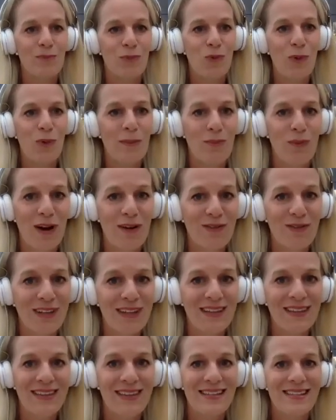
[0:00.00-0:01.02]
quite
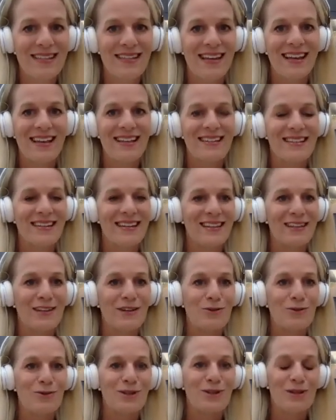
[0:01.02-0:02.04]
prevalent these days and in the
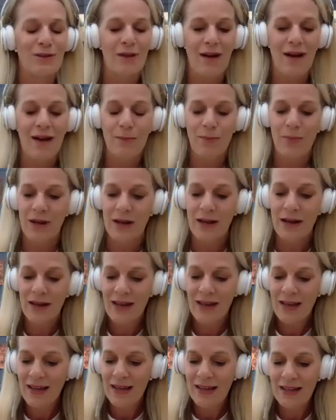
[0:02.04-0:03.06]
news a lot, but
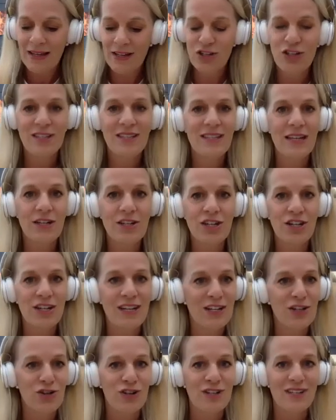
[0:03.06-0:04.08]
it's just such an
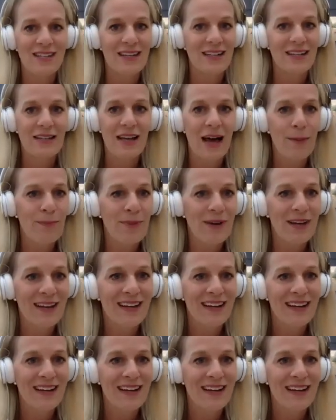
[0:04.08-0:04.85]
interesting topic.